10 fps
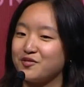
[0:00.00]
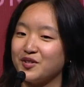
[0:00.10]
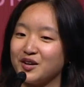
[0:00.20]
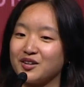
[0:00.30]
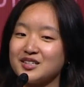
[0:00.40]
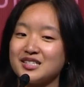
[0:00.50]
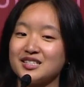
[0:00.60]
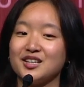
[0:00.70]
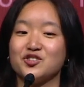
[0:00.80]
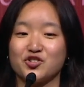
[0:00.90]
fears,
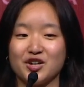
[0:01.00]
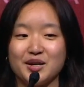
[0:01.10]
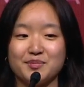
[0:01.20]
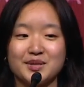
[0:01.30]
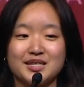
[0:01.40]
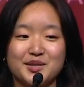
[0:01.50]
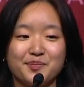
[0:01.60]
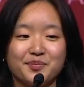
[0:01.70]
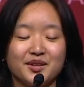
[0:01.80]
and dreams.